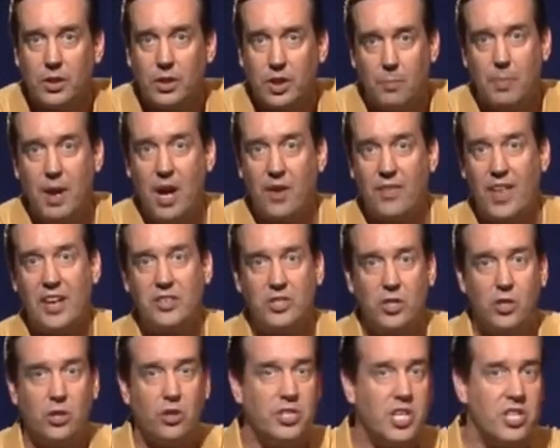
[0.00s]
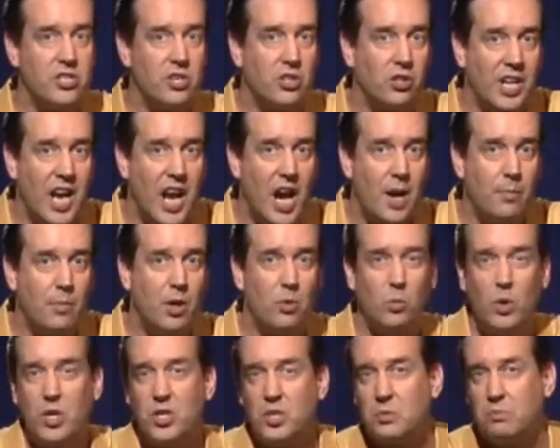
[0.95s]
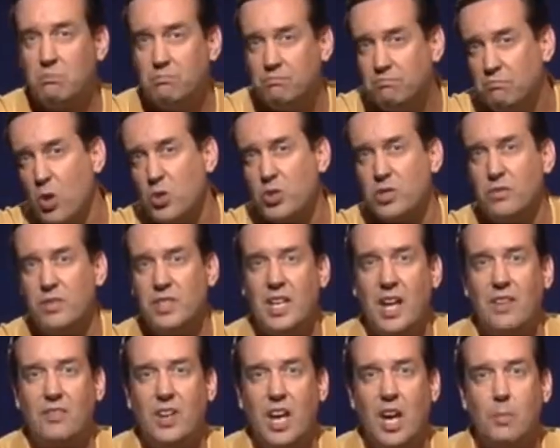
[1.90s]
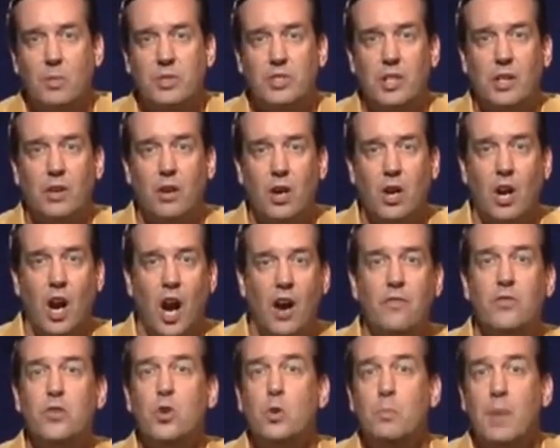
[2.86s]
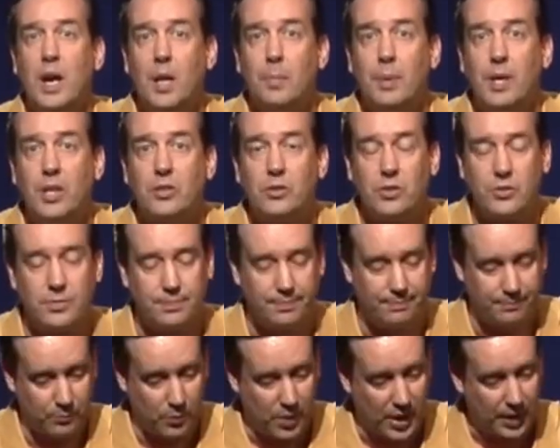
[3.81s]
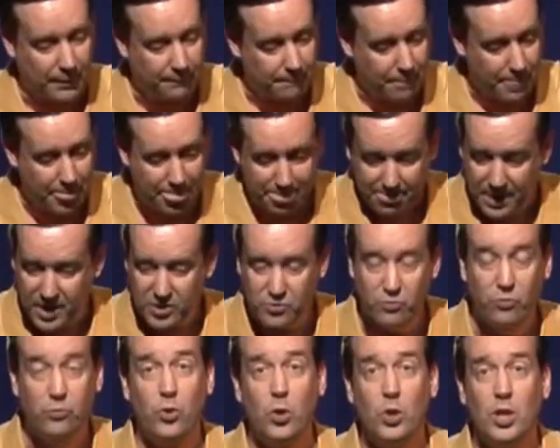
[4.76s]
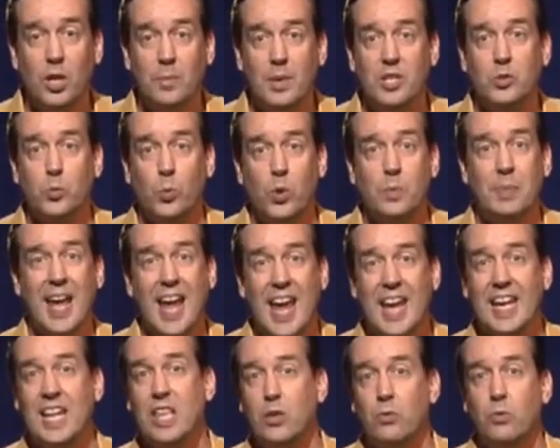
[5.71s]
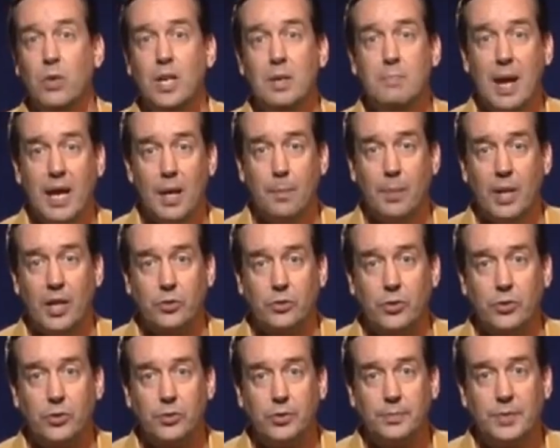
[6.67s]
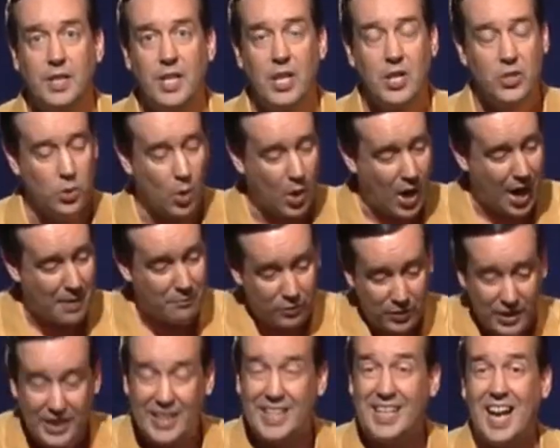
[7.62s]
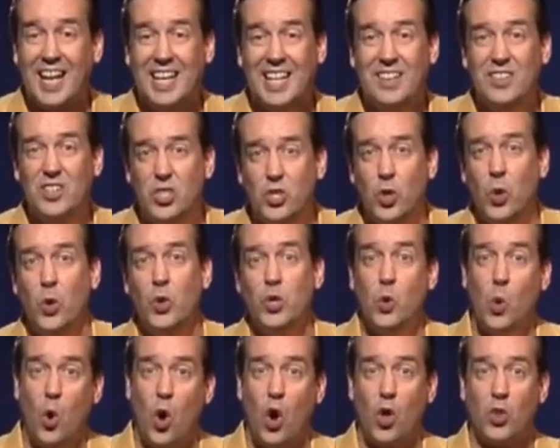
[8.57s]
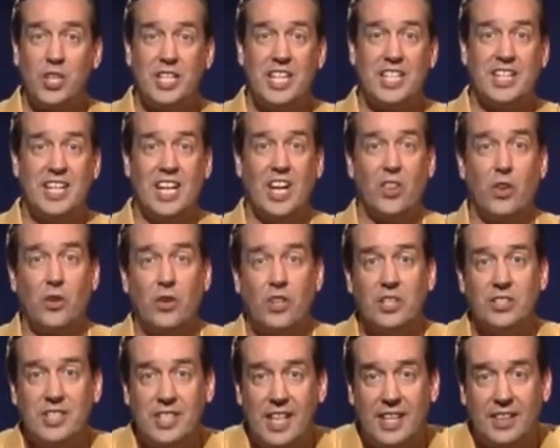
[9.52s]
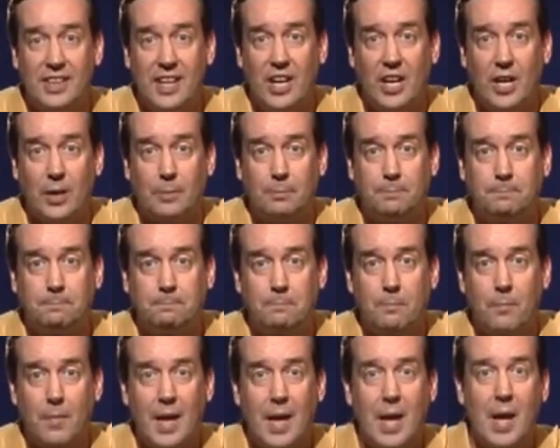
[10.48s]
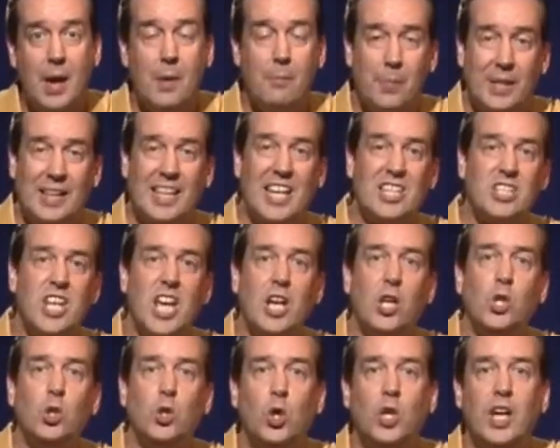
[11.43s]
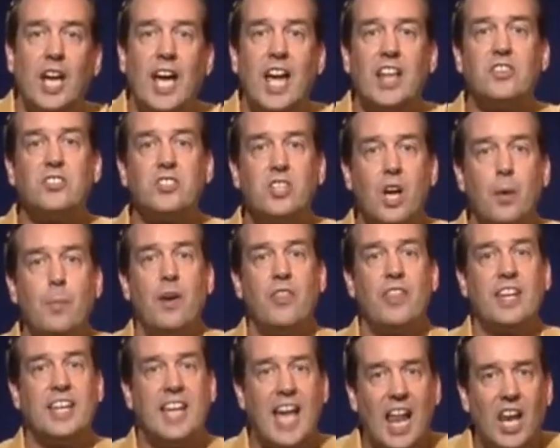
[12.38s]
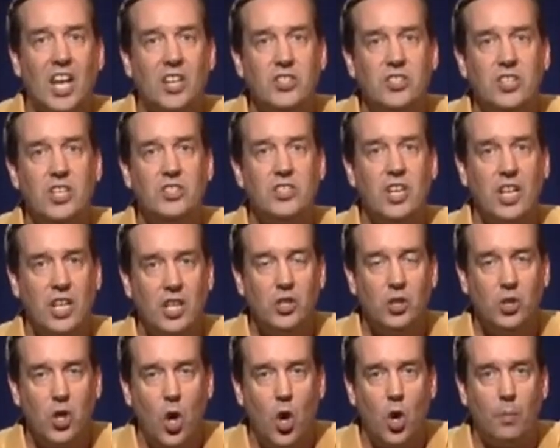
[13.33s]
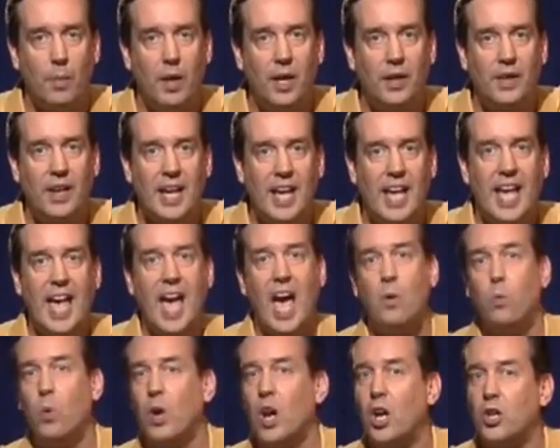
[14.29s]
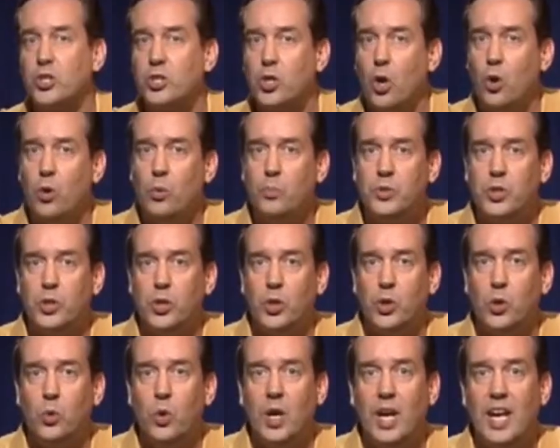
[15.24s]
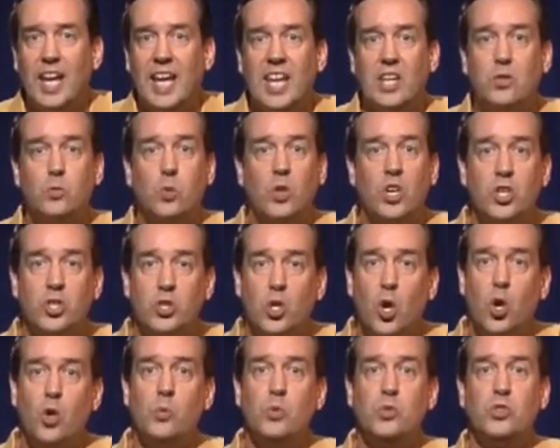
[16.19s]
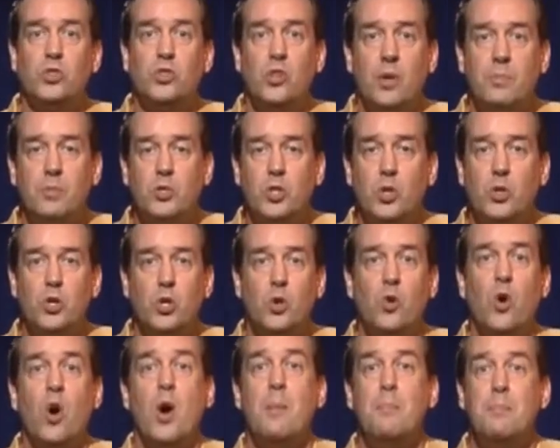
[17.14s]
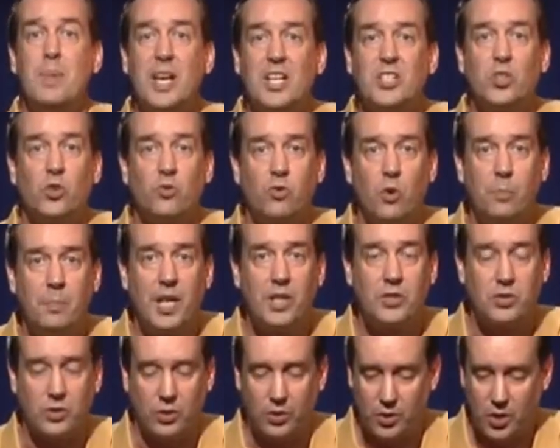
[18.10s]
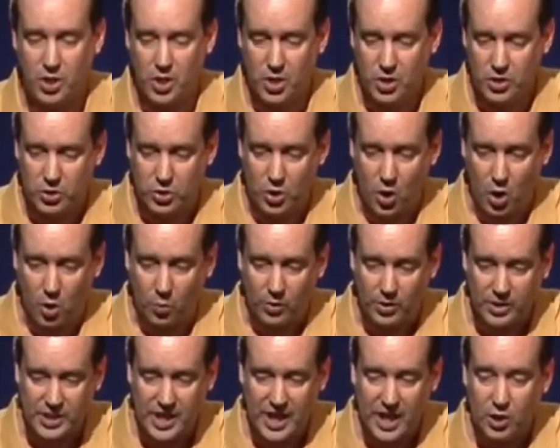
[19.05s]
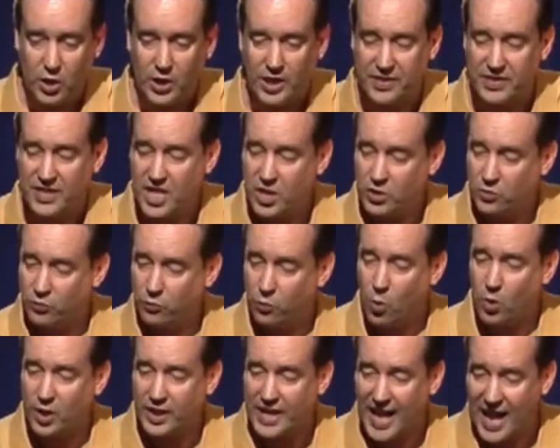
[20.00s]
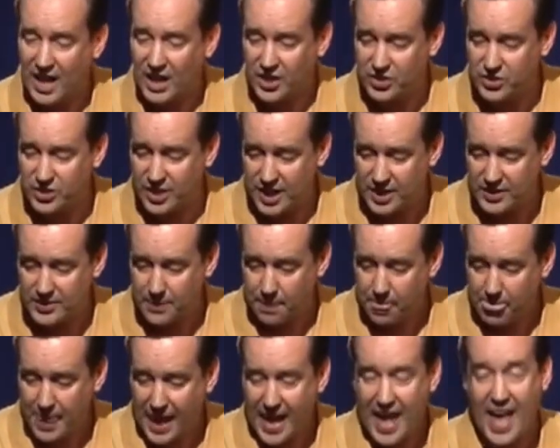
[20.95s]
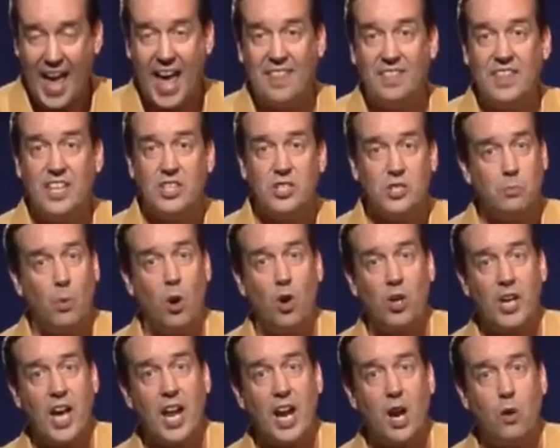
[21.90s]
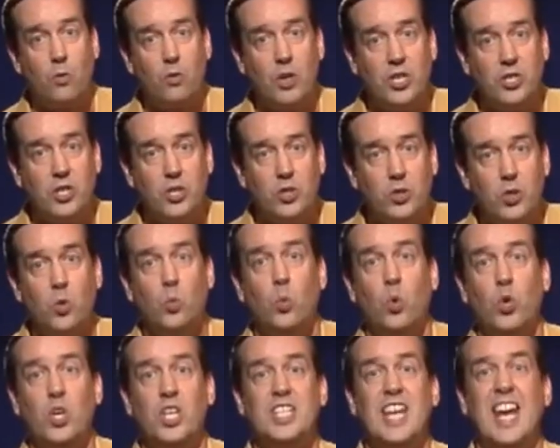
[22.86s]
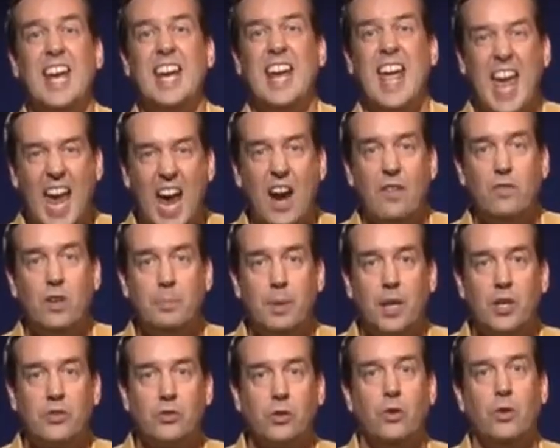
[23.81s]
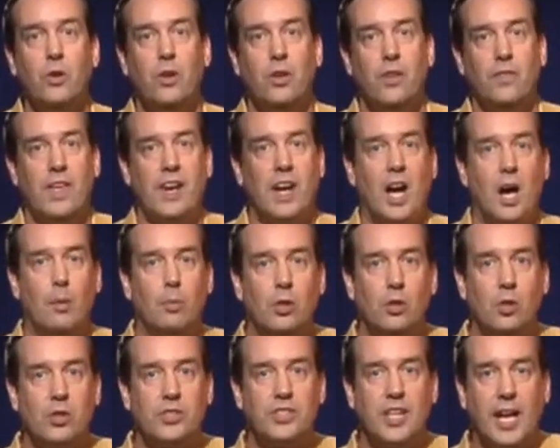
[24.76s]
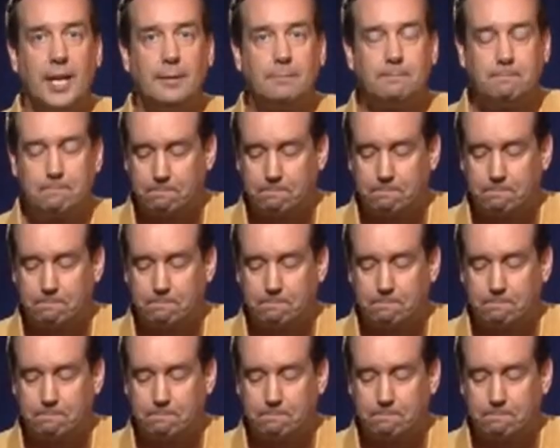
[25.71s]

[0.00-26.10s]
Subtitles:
Compare that to your digital camera, which most of us have cameras that are a few megapixels. Well, this full image would be 83 megapixels. So I'm really not even showing you all the detail there is there. But let's take a look at some of the galaxies in Coma, and what I'll show them to you is we're going to show them to you pixel for pixel. So let's take a look at these 4 galaxies, and these small cutout regions will contain every pixel that Hubble looks at.